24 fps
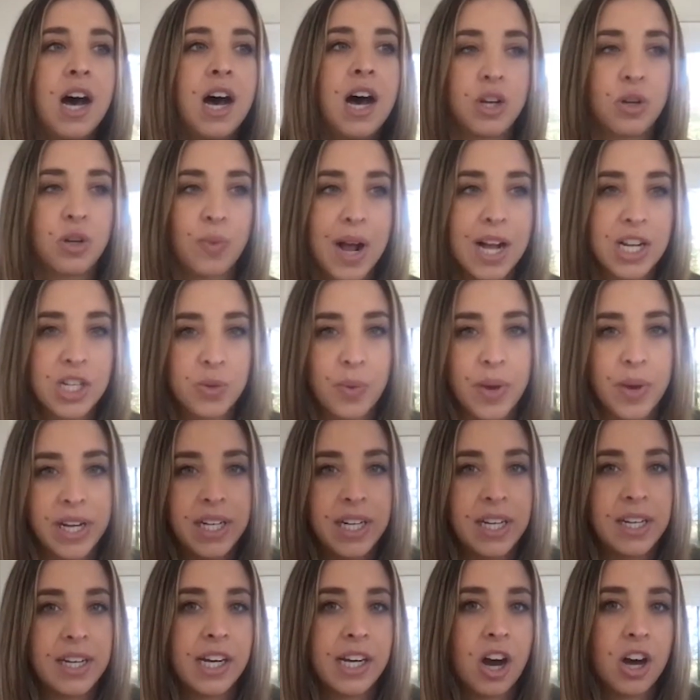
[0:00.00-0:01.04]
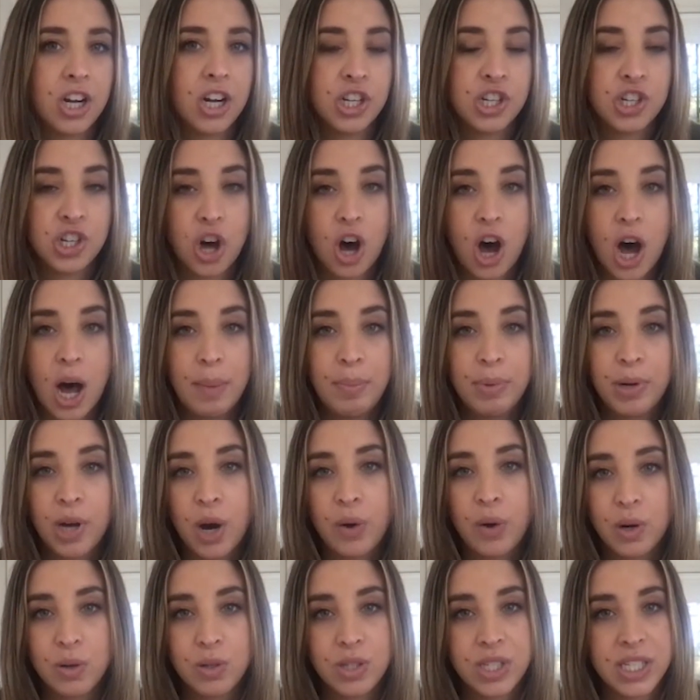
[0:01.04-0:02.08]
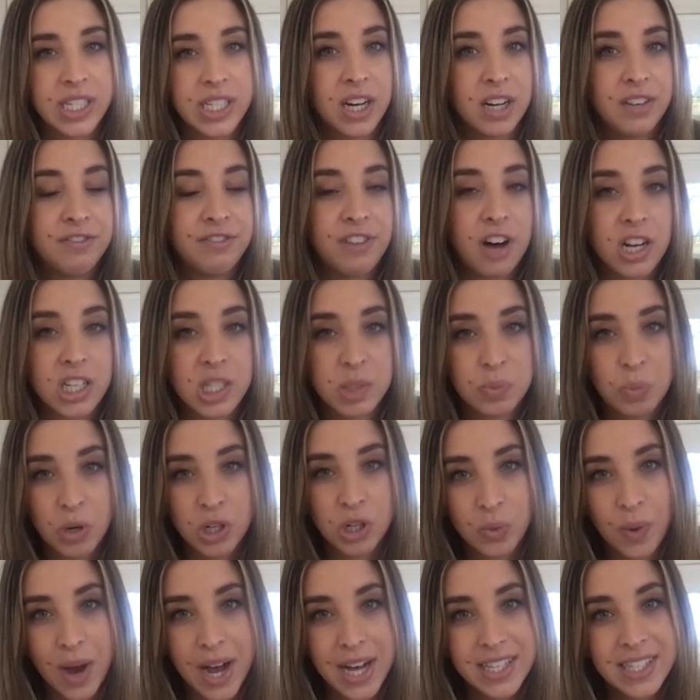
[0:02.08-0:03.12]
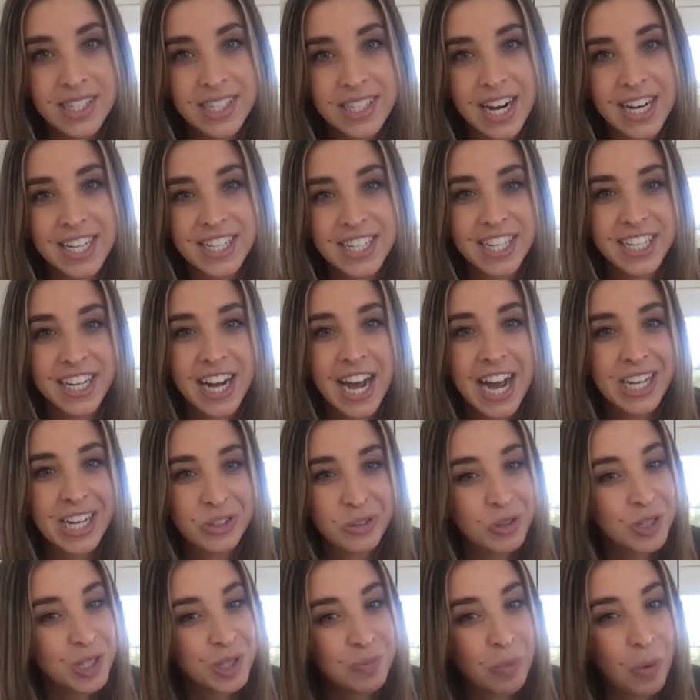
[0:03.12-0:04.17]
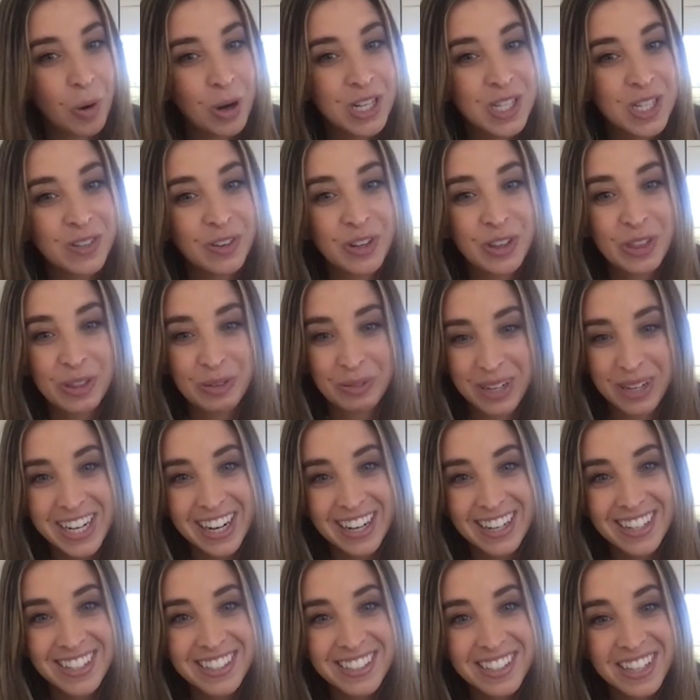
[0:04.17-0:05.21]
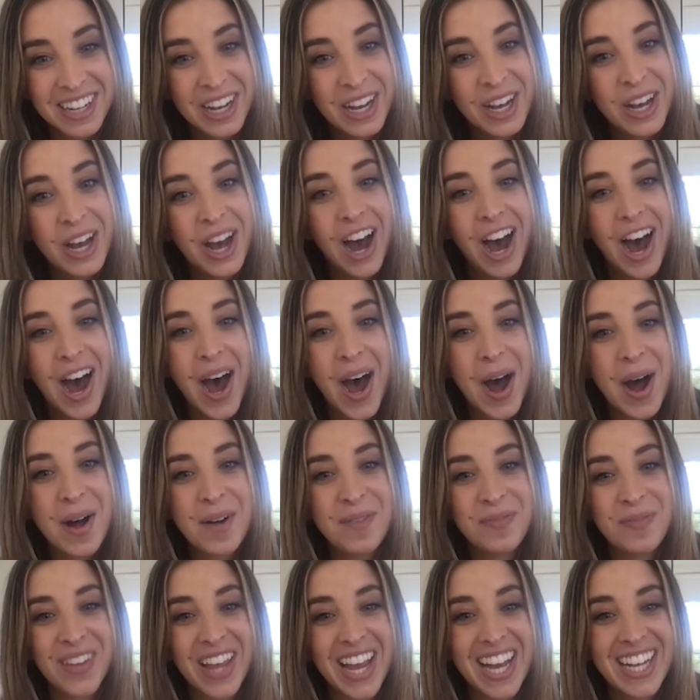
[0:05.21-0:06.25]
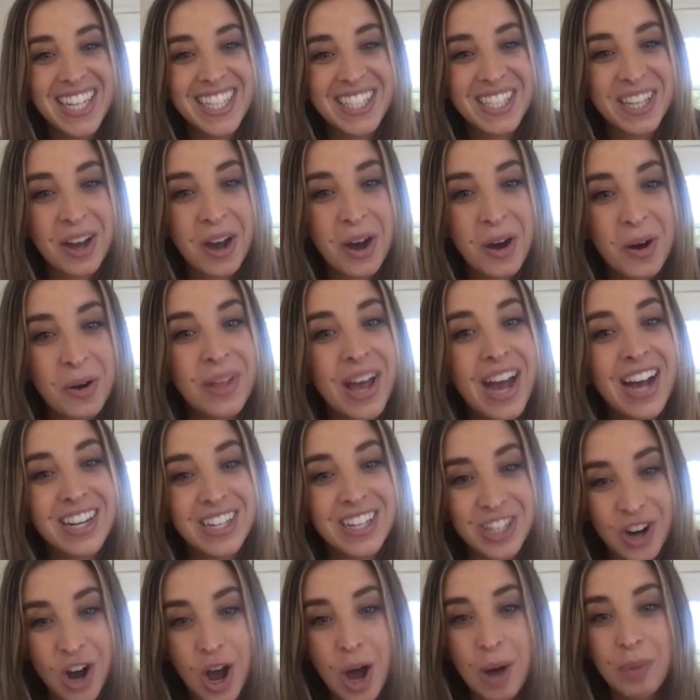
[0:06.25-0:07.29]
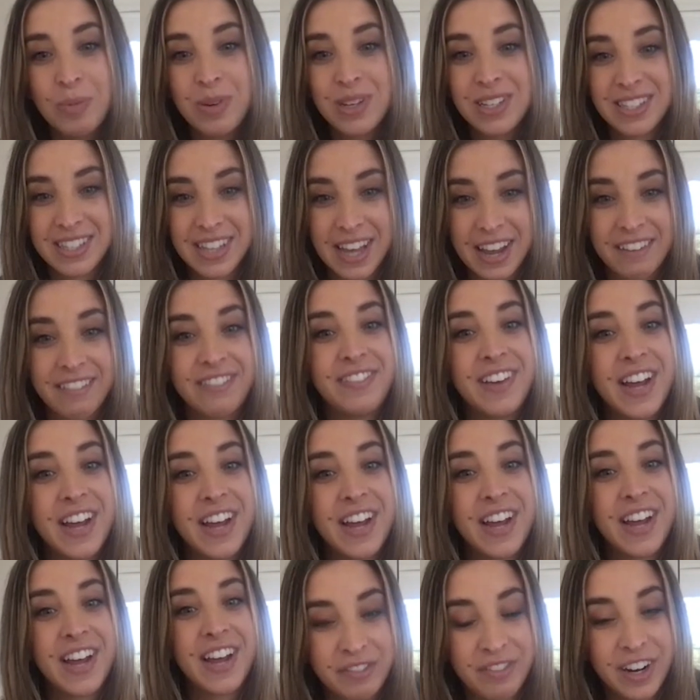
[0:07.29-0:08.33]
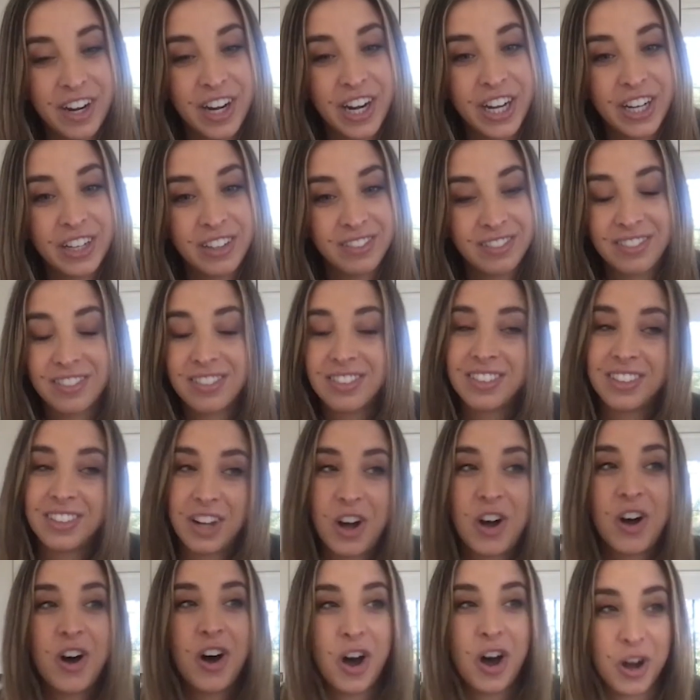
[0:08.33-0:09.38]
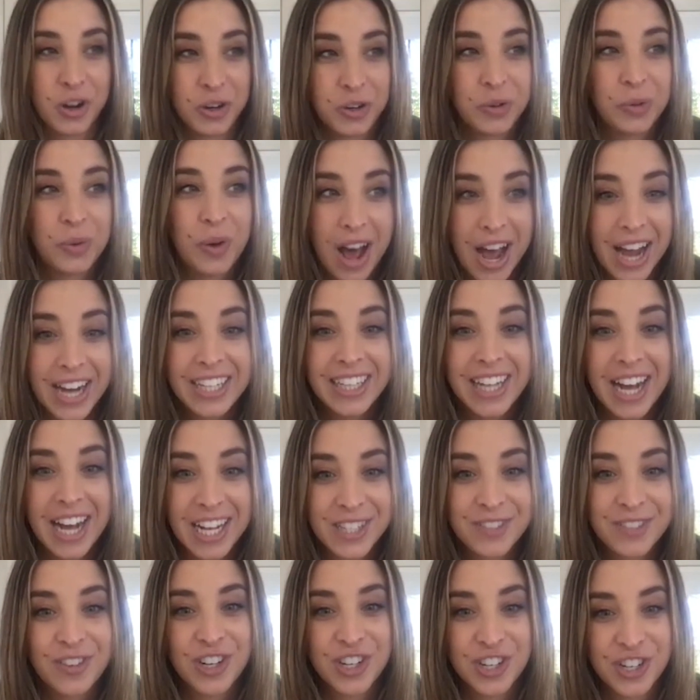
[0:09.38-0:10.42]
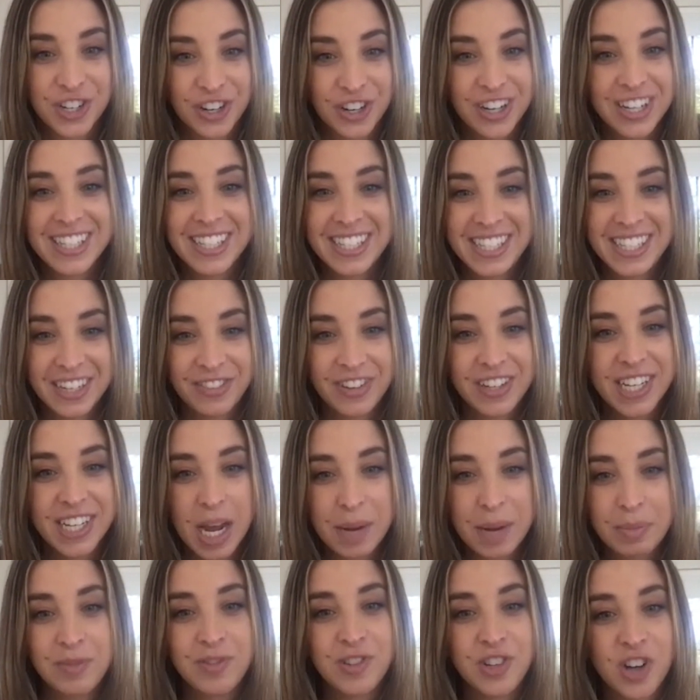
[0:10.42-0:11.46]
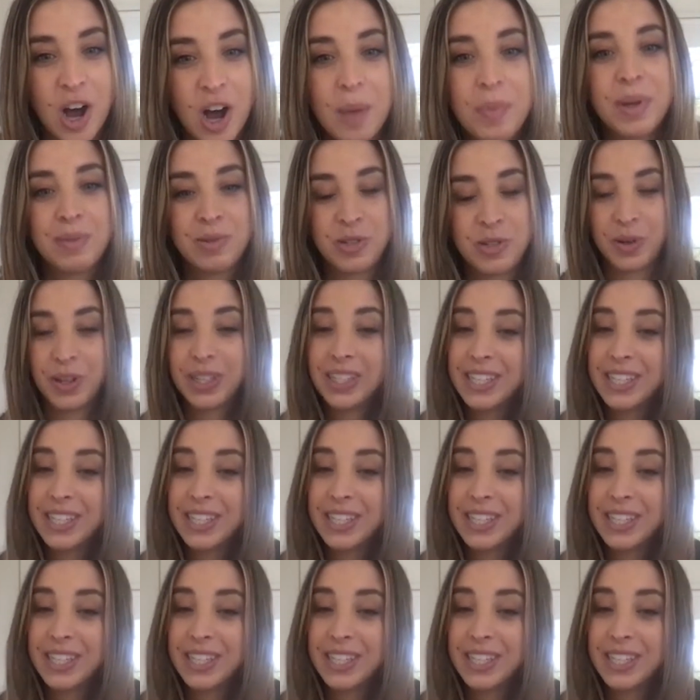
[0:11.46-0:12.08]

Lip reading: graduated and I got a job co-hosting on Fox Sports West. I did high school sports for 3 years. And so that job was like very, very a grind, that's for sure. It's a different type of job that I'm doing